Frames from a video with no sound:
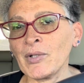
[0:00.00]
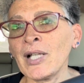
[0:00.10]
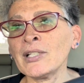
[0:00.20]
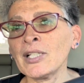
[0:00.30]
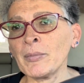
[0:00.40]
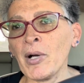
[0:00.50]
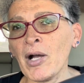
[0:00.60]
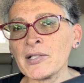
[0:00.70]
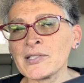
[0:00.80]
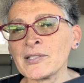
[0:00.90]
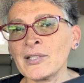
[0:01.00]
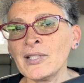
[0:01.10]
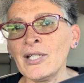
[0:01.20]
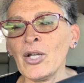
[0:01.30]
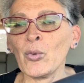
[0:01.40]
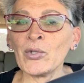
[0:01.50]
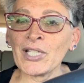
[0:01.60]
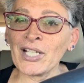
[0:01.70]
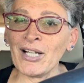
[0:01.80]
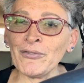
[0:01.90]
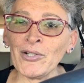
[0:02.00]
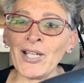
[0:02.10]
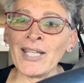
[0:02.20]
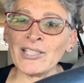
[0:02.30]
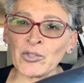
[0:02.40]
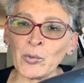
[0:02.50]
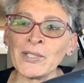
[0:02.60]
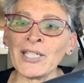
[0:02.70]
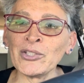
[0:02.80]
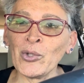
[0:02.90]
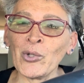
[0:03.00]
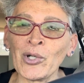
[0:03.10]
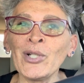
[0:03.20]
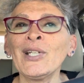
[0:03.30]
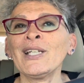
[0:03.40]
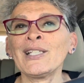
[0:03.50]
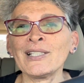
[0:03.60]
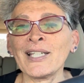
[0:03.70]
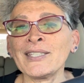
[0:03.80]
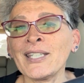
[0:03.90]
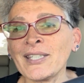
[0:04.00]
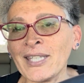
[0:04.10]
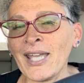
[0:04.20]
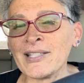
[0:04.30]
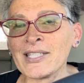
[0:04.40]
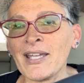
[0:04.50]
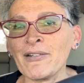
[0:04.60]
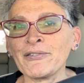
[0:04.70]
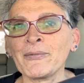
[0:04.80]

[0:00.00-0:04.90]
a litter box with a cover and a swinging door like the other cats have.